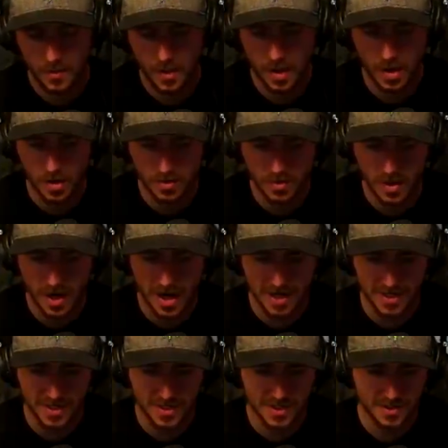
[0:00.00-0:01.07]
We all
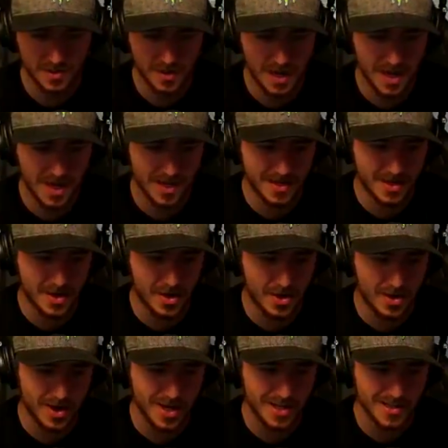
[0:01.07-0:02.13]
crashed. I hit a
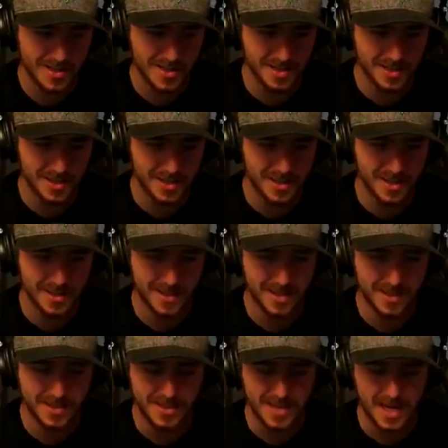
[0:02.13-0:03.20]
car instantly, and it
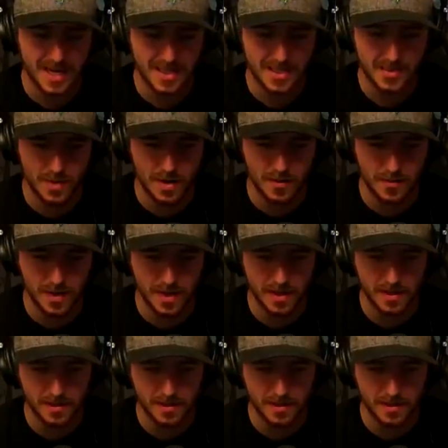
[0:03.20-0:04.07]
sideswiped me.